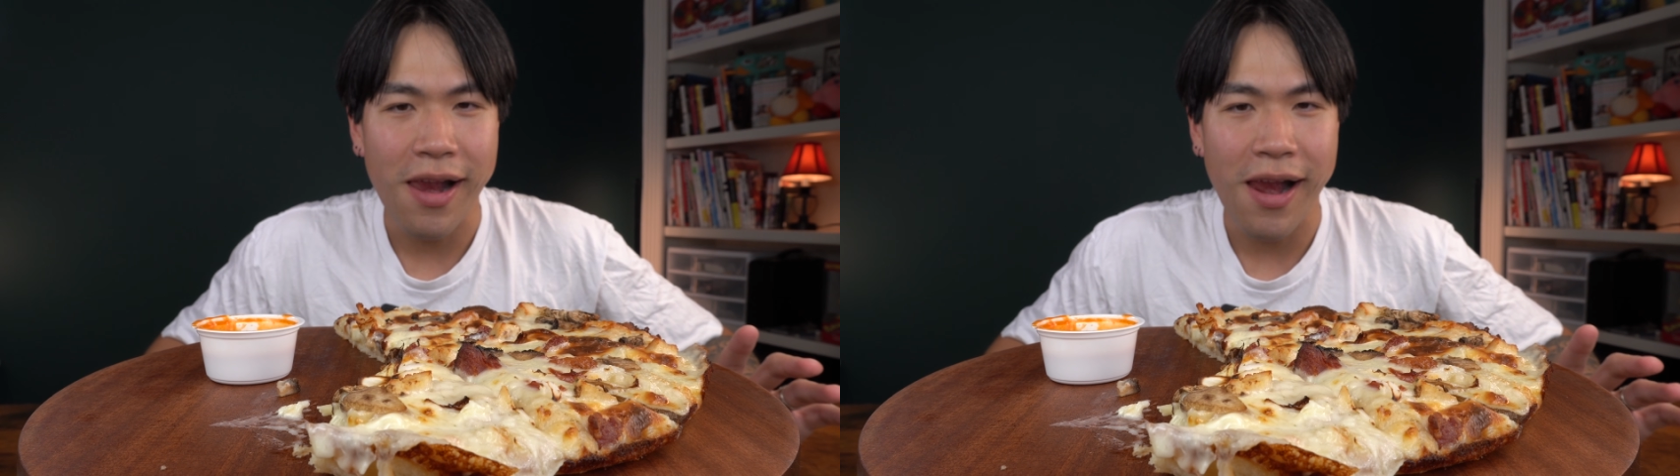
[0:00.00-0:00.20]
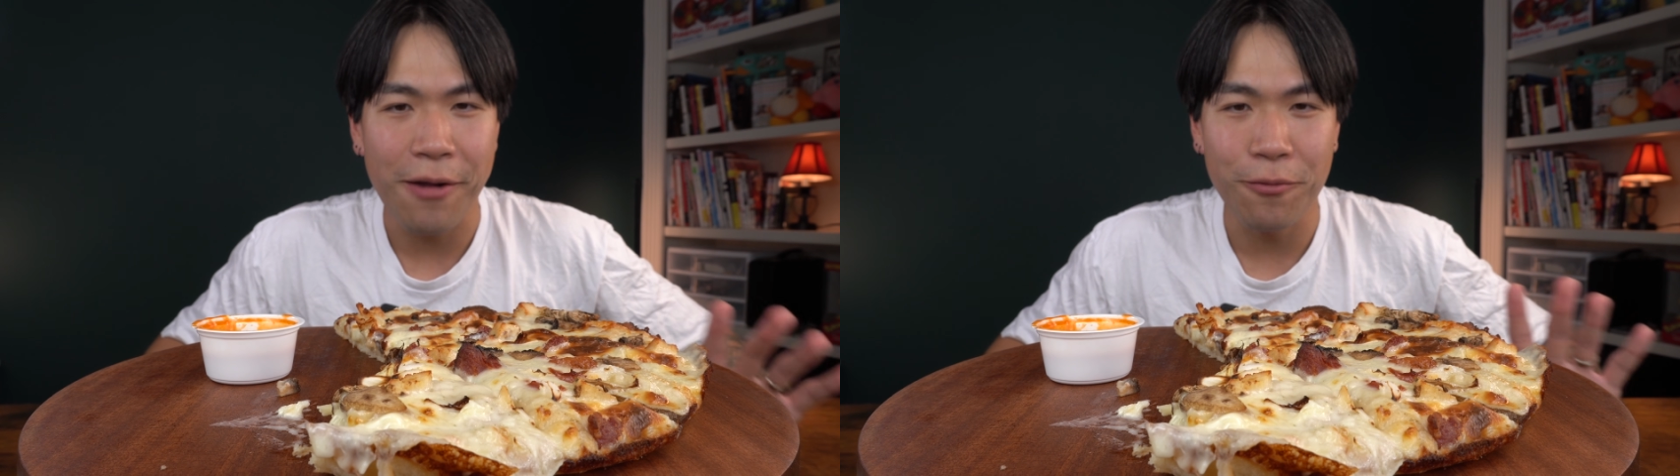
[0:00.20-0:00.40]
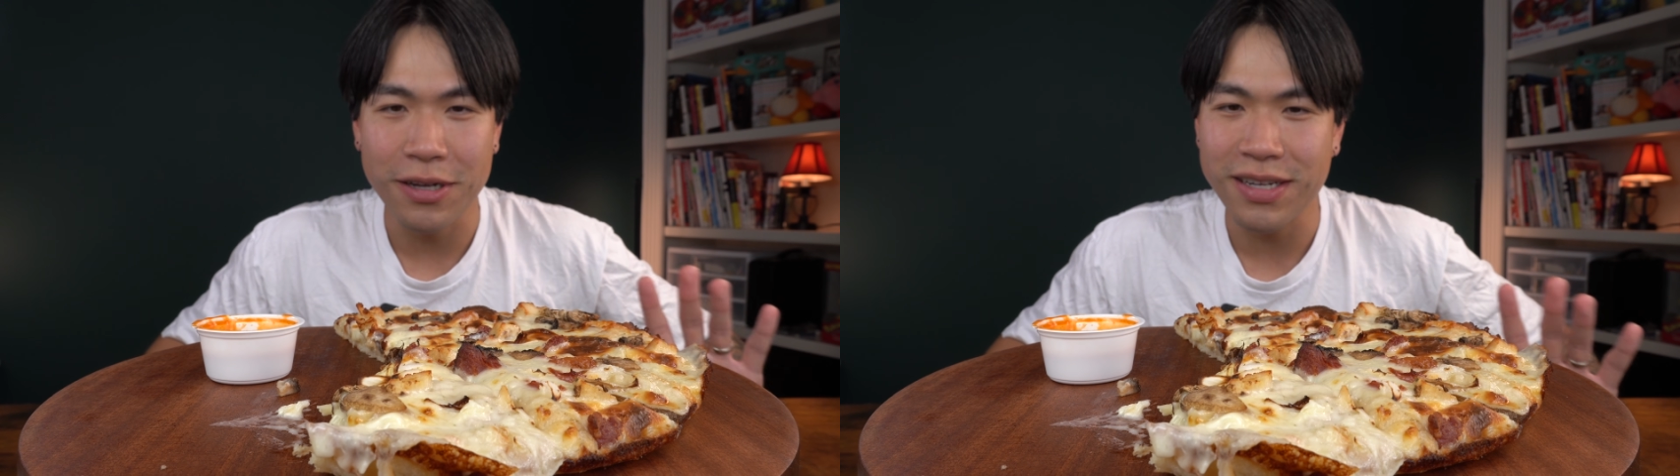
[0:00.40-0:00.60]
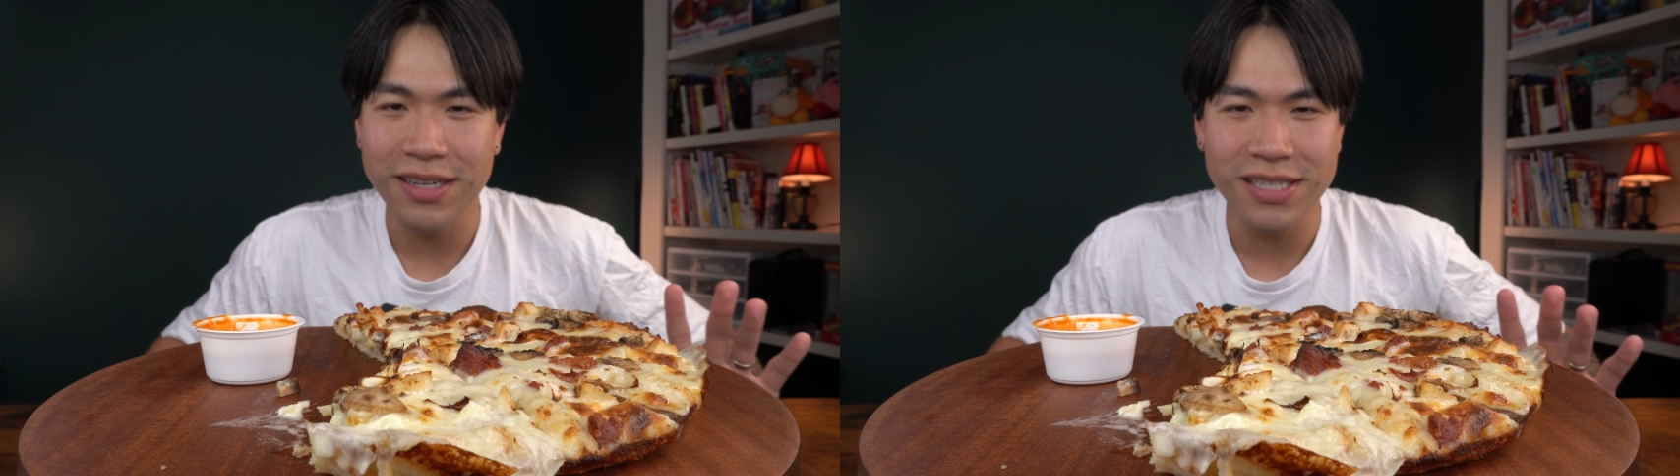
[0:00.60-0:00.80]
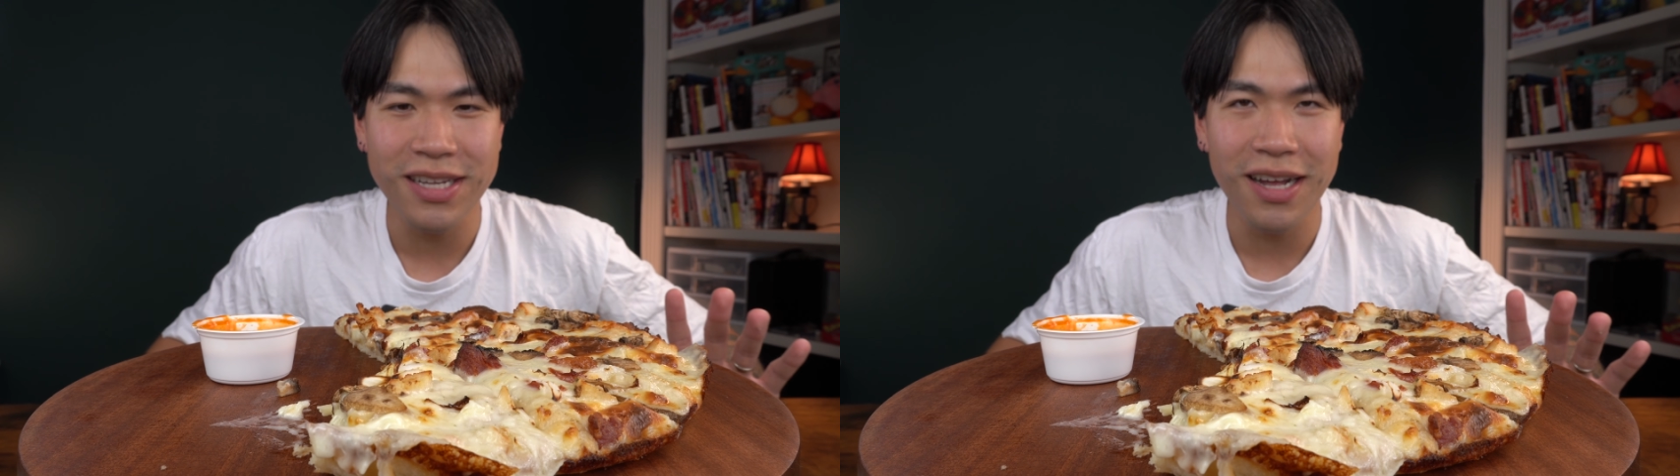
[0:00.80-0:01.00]
I was
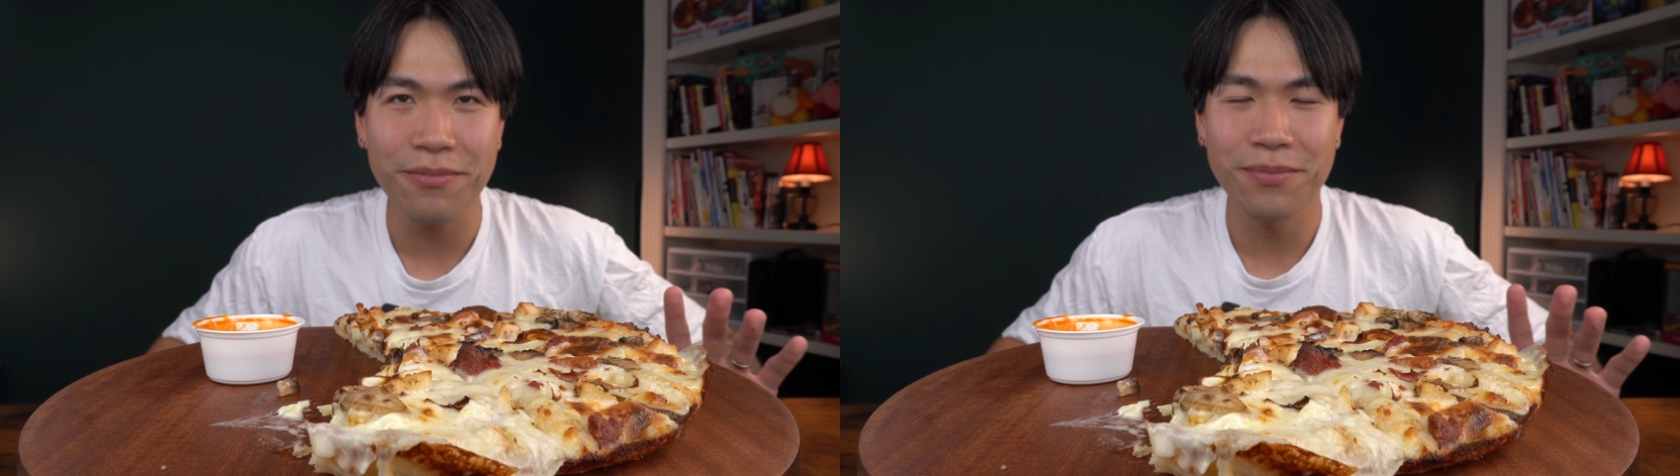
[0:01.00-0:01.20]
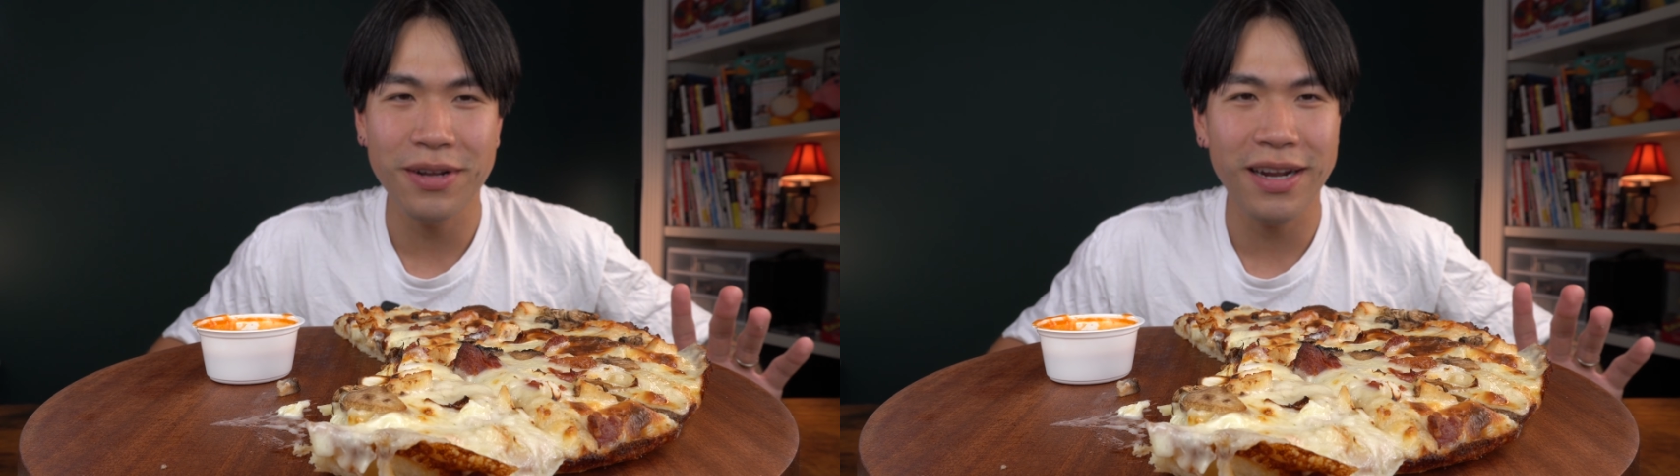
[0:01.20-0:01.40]
gonna stop, but